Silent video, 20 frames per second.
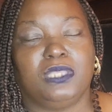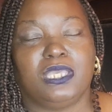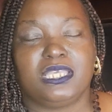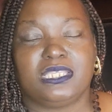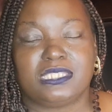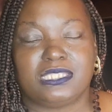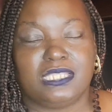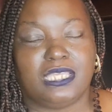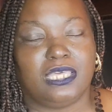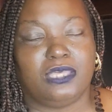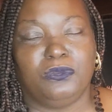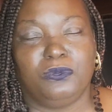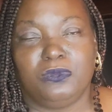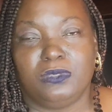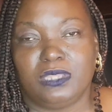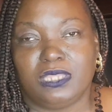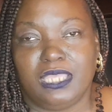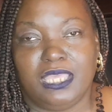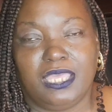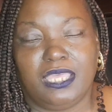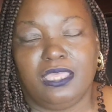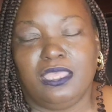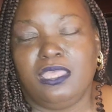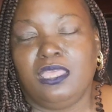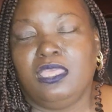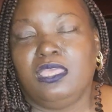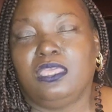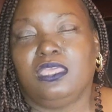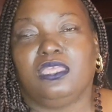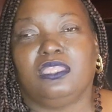That's that on that.
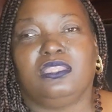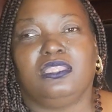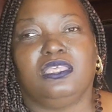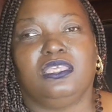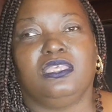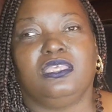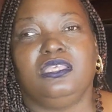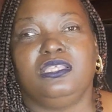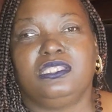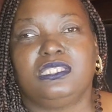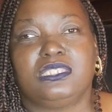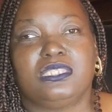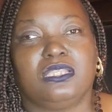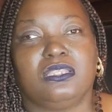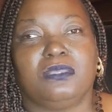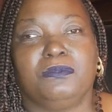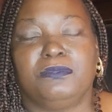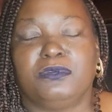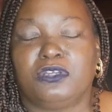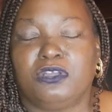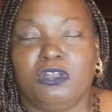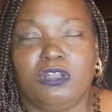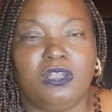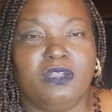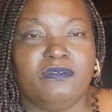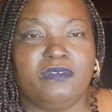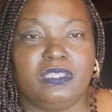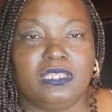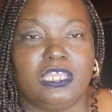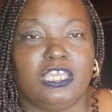And then he's telling
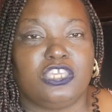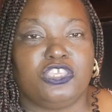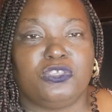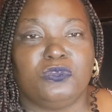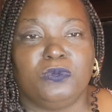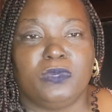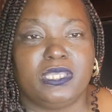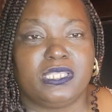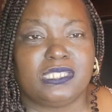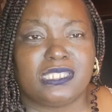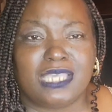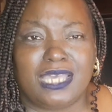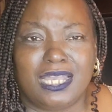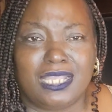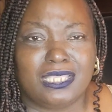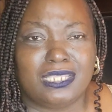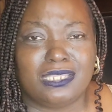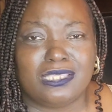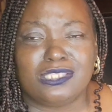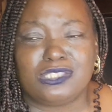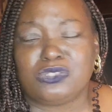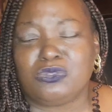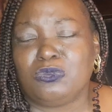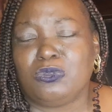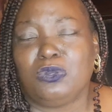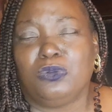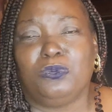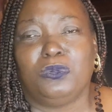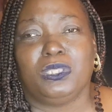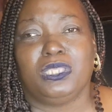Bakari, like, you ain't tired of this. You
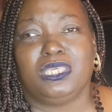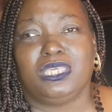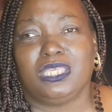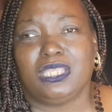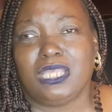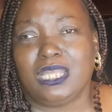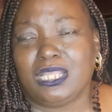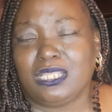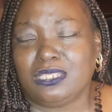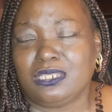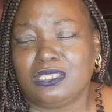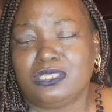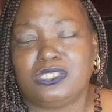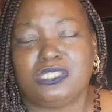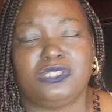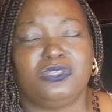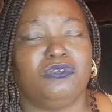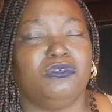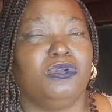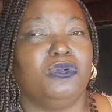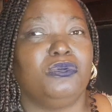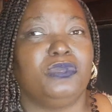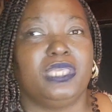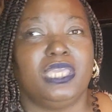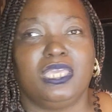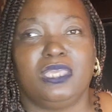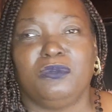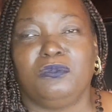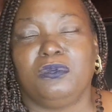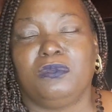don't want to get out of this. You're
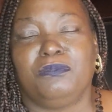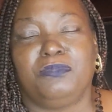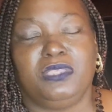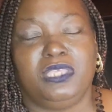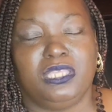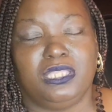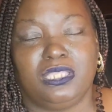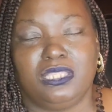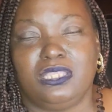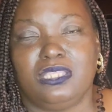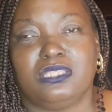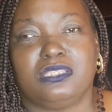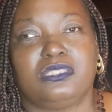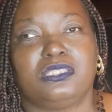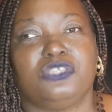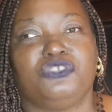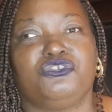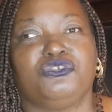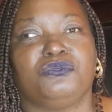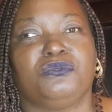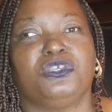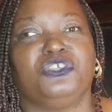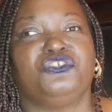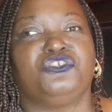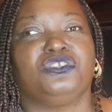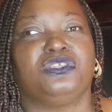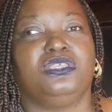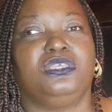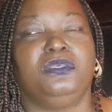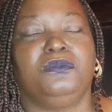okay with being in this
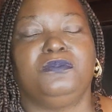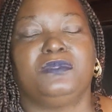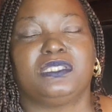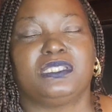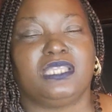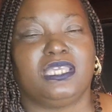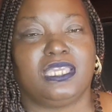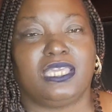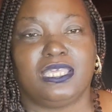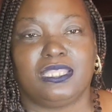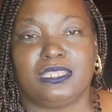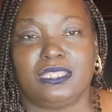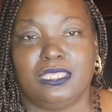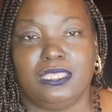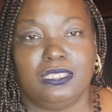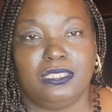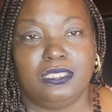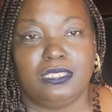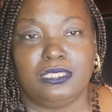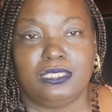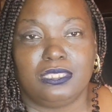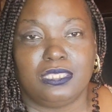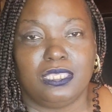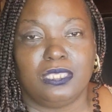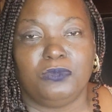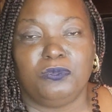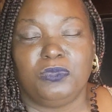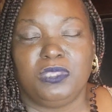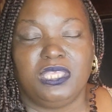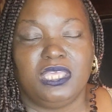situation. He was like, at the end of the
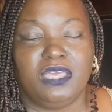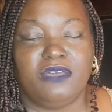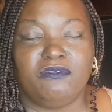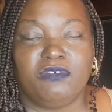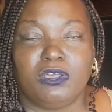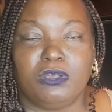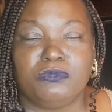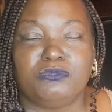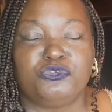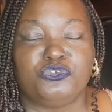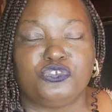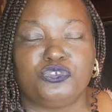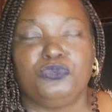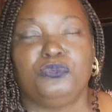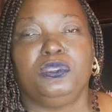day, we have helped you.